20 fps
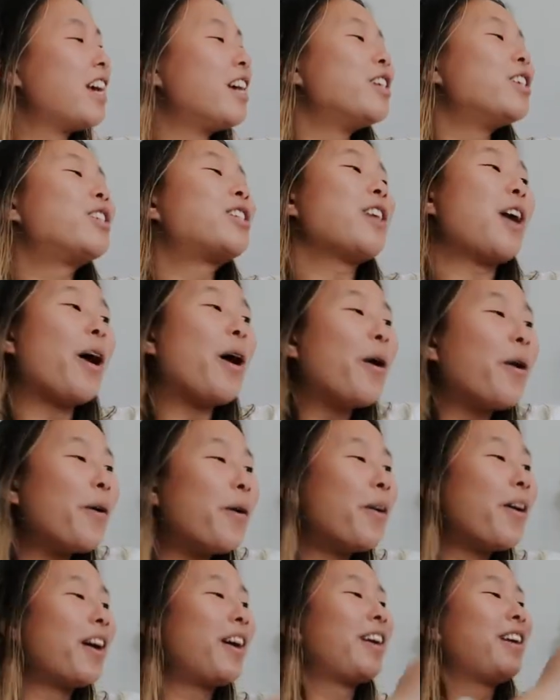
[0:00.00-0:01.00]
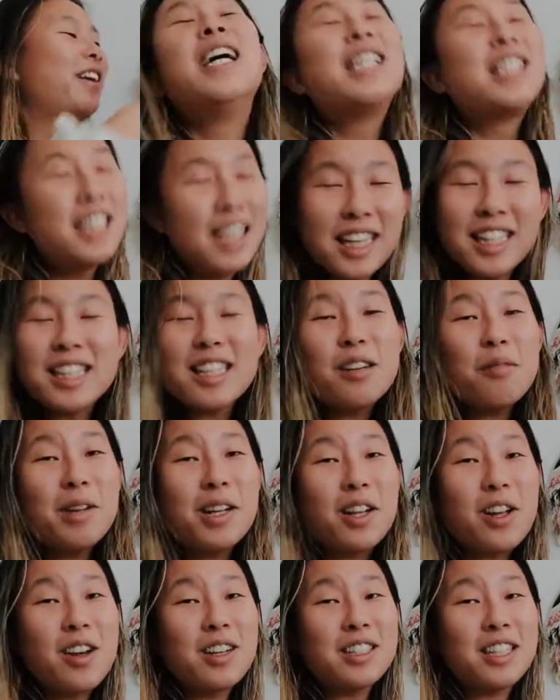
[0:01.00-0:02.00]
So today's gonna be
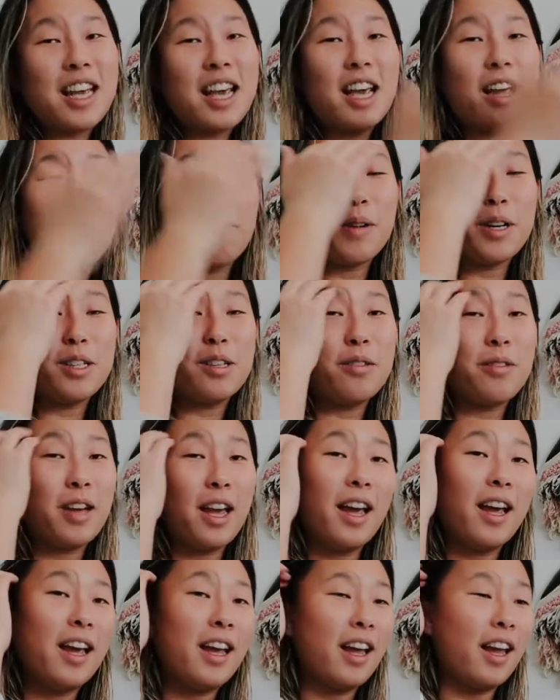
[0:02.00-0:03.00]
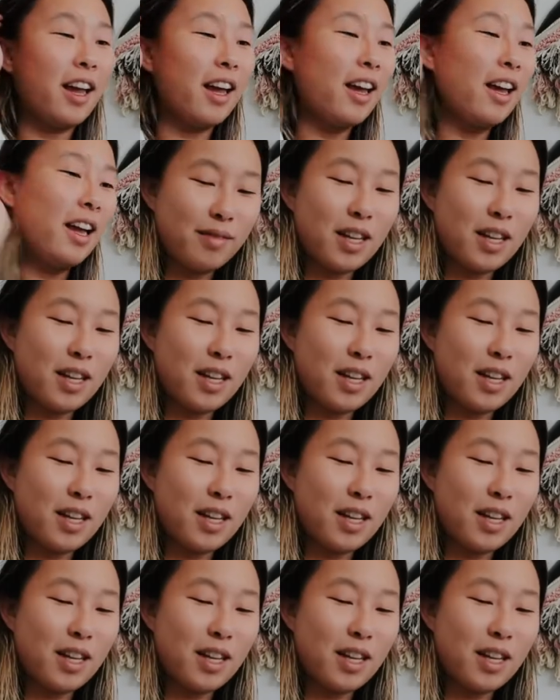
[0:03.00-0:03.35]
a long day, but it's okay.